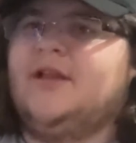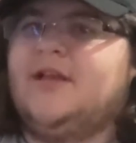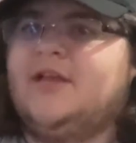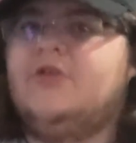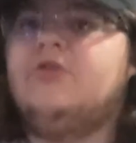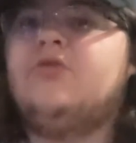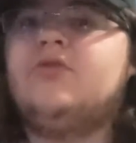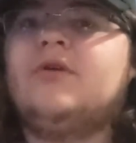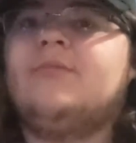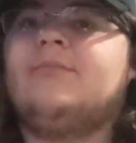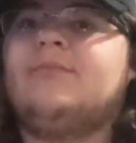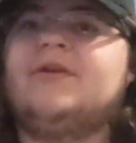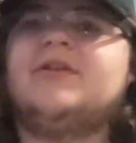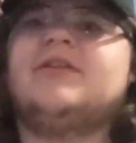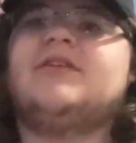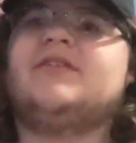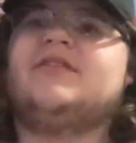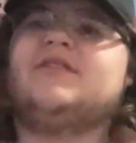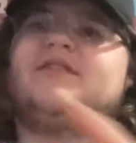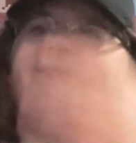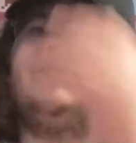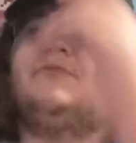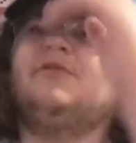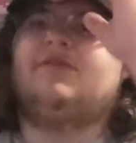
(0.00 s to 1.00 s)
Like you can
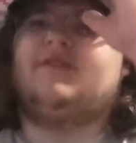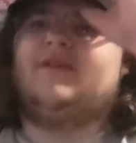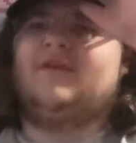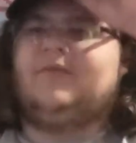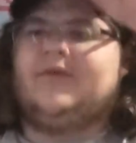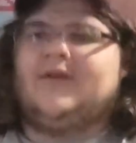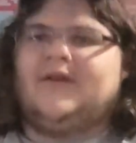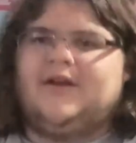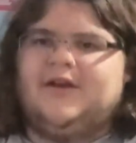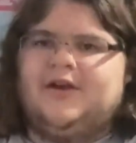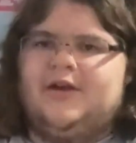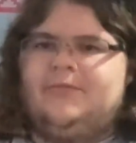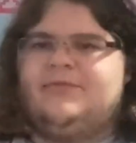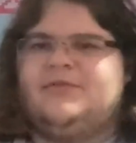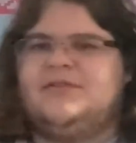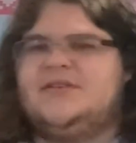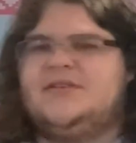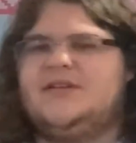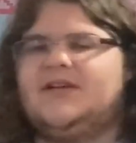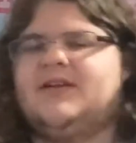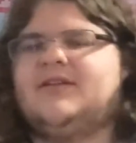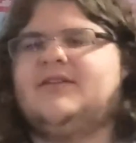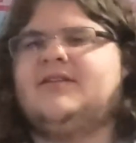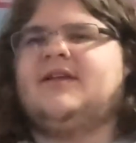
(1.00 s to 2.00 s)
predict this movie
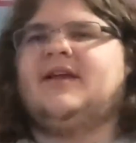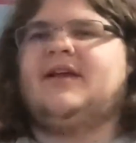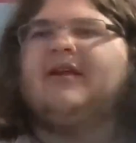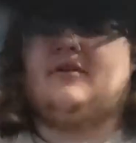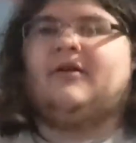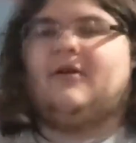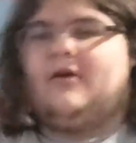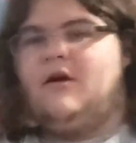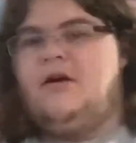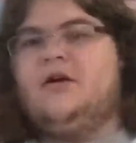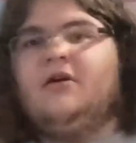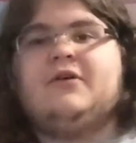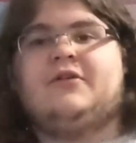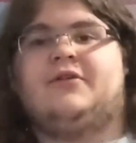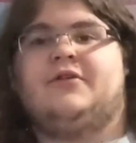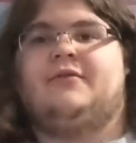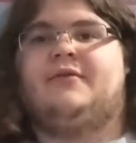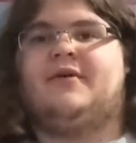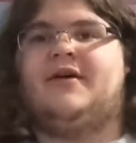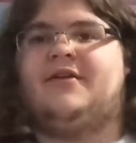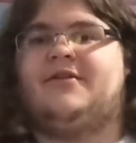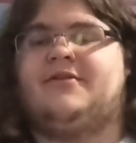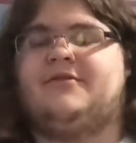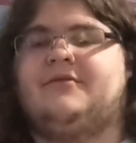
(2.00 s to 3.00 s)
100% like all the
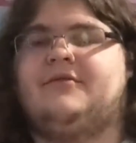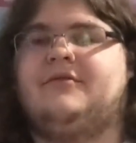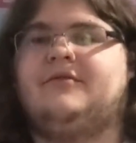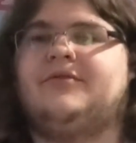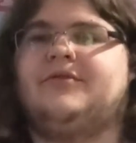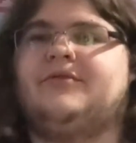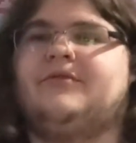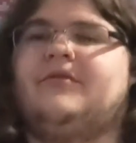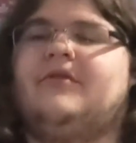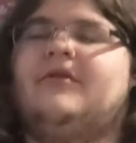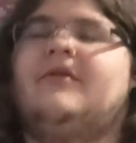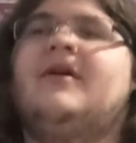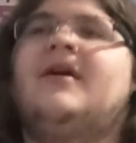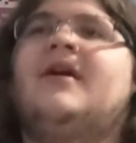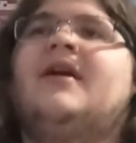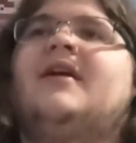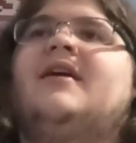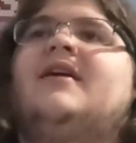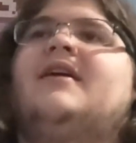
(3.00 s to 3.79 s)
way through and through.